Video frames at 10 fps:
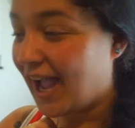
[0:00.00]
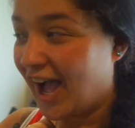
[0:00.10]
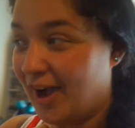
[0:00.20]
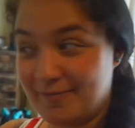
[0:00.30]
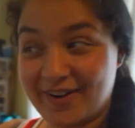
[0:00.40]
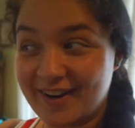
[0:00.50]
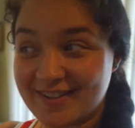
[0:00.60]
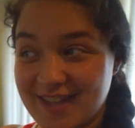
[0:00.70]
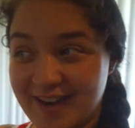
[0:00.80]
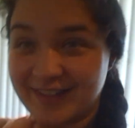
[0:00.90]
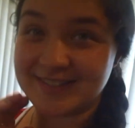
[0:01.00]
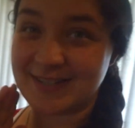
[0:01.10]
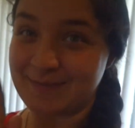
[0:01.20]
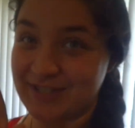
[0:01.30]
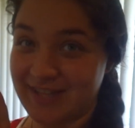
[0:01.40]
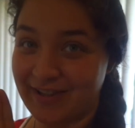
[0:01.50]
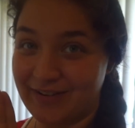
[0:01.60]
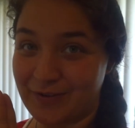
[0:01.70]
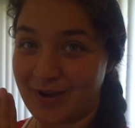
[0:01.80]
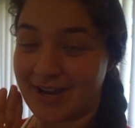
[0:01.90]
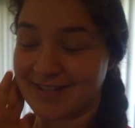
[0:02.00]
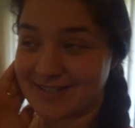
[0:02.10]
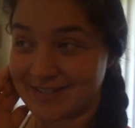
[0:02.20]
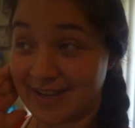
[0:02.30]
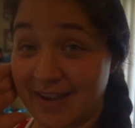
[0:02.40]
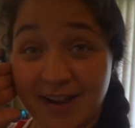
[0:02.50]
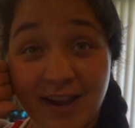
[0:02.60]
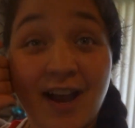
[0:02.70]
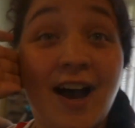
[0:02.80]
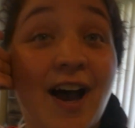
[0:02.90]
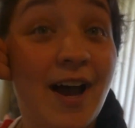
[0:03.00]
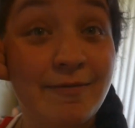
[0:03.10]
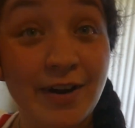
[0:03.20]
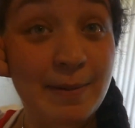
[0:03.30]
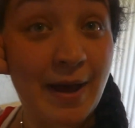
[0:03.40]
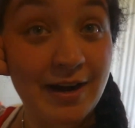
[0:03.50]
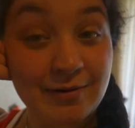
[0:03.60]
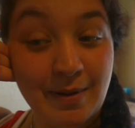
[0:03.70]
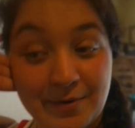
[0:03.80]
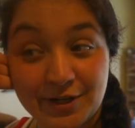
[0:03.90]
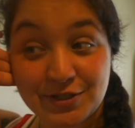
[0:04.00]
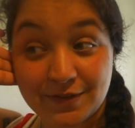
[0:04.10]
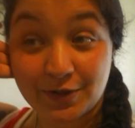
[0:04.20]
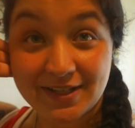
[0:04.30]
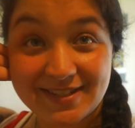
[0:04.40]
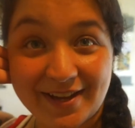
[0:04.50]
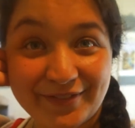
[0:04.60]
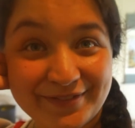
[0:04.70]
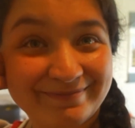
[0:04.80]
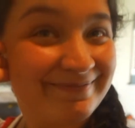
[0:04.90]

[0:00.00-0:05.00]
I'm very excited because as much as I love you guys, I'm very bad at remembering to record stuff.